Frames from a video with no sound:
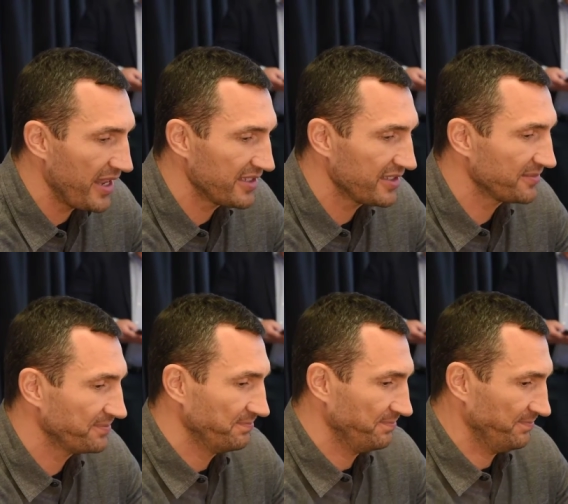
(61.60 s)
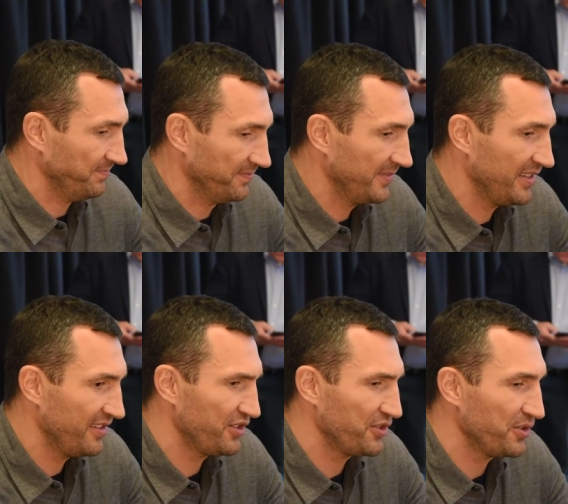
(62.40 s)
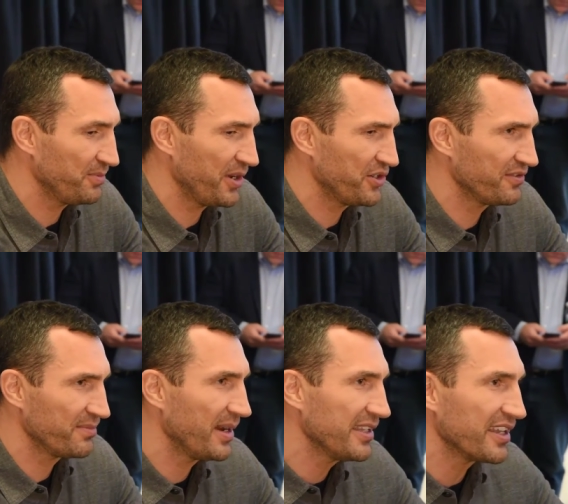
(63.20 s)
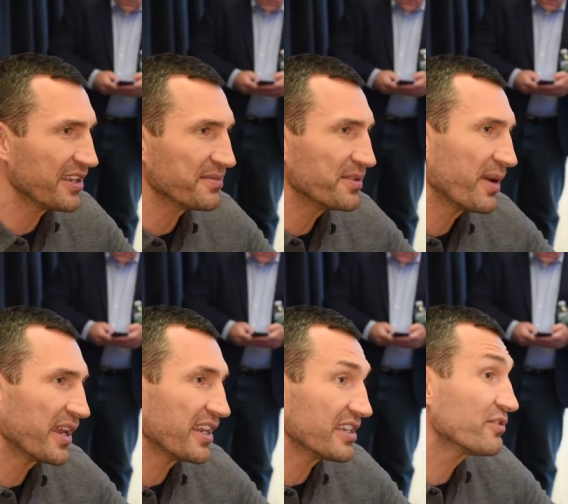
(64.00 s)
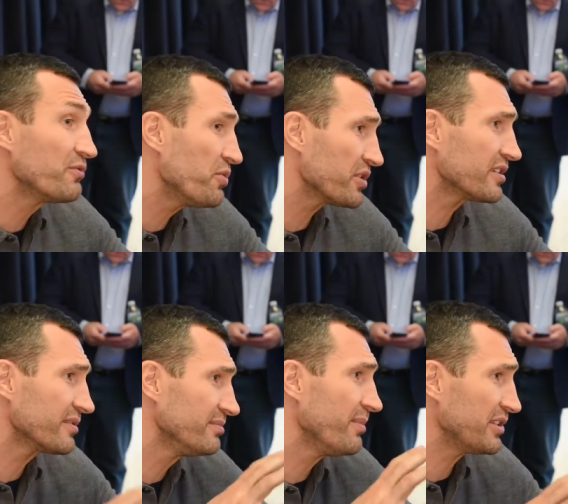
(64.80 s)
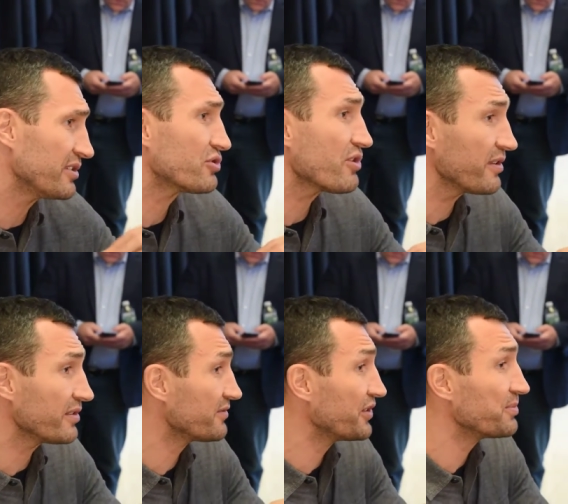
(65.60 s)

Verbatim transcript: past. And there's not much my, in my case. Of course, mental strength is very